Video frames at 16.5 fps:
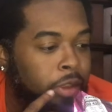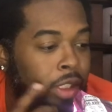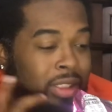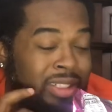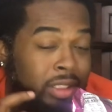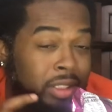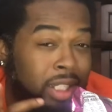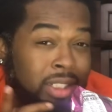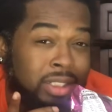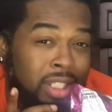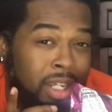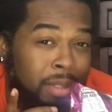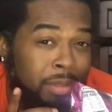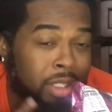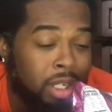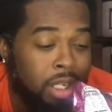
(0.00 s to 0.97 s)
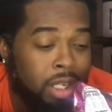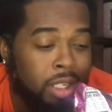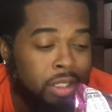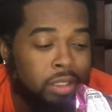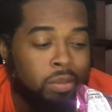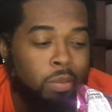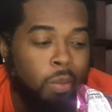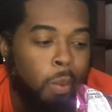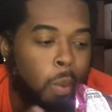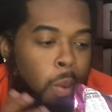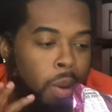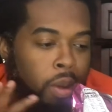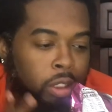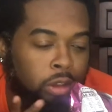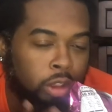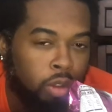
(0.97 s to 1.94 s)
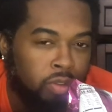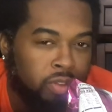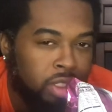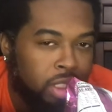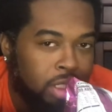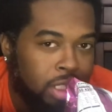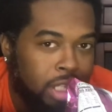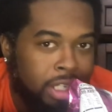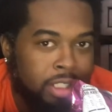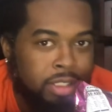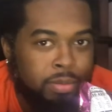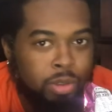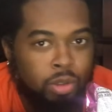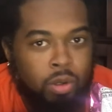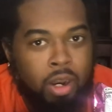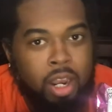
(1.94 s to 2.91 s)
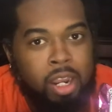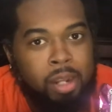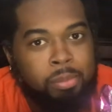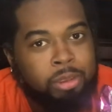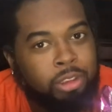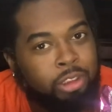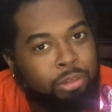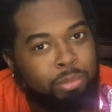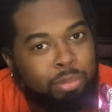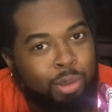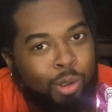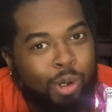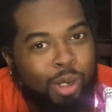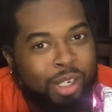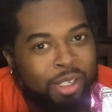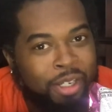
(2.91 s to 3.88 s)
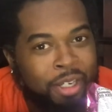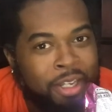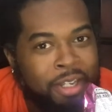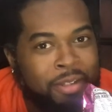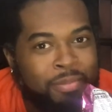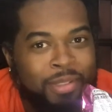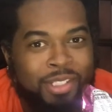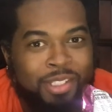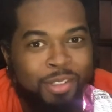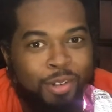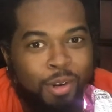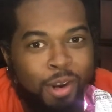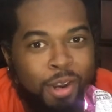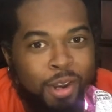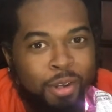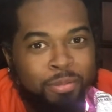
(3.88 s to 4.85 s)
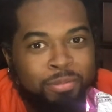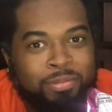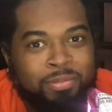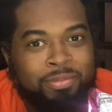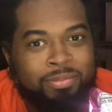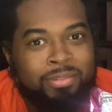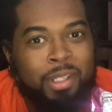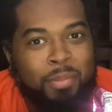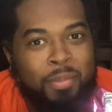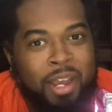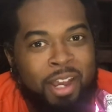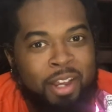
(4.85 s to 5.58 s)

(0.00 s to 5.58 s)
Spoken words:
Until next time, you guys, don't forget to like and subscribe. It's your boy, it's the Grub. I'm